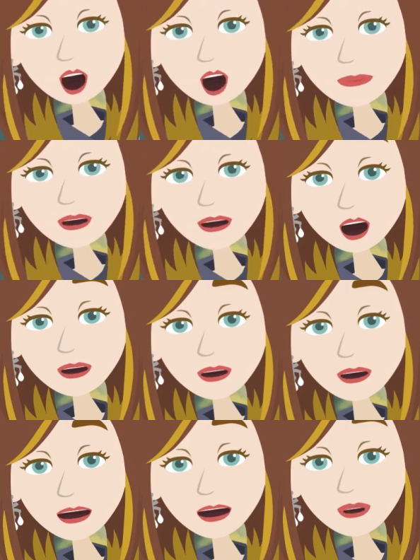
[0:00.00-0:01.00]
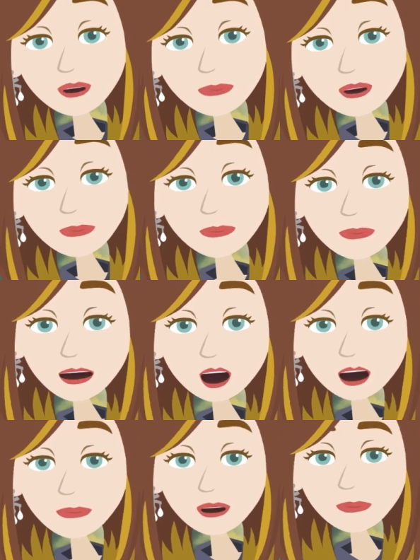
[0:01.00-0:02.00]
also not a match
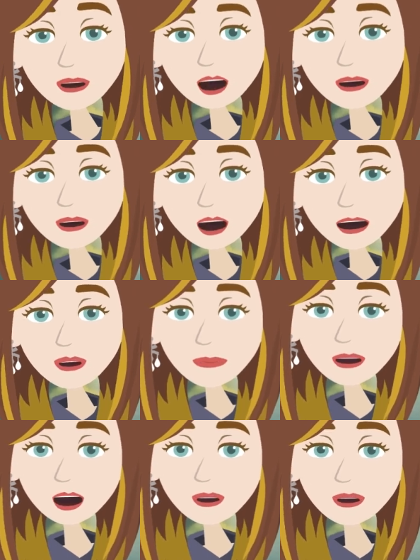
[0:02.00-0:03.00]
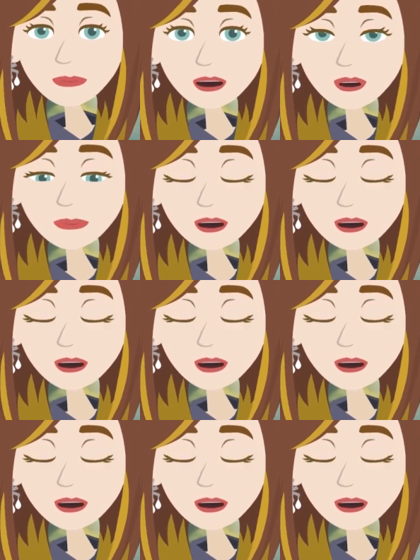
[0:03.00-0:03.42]
to the way Source feels about